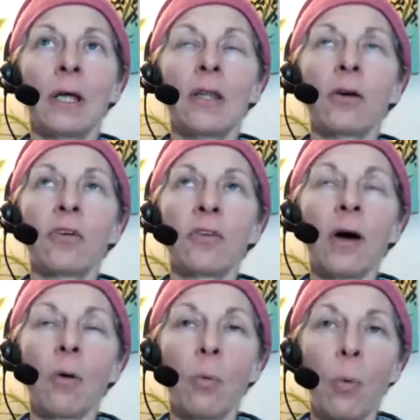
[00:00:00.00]
there is
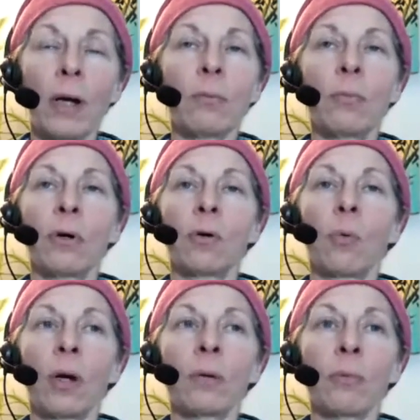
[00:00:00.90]
not one book,
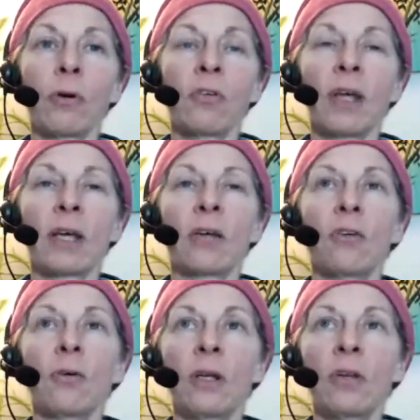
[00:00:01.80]
one person that can
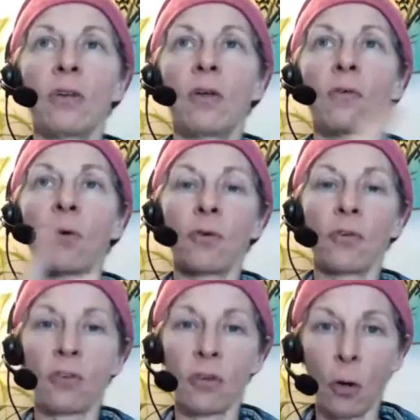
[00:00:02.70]
tune into the full
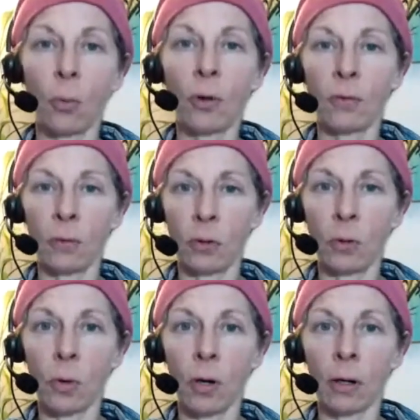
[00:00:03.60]
scope of who
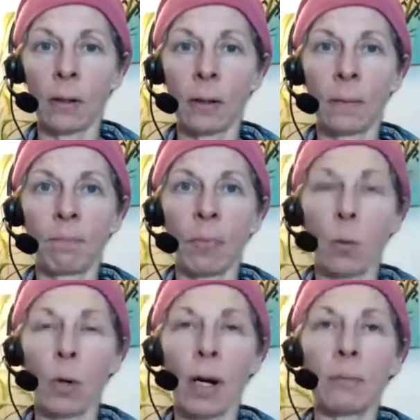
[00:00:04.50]
you are,
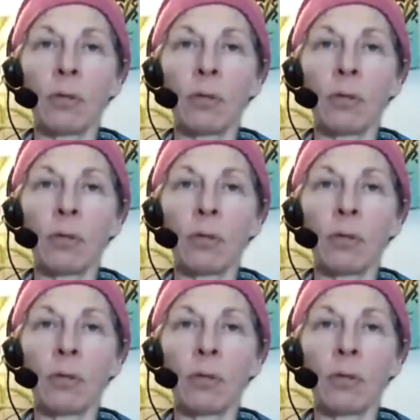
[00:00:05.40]
right?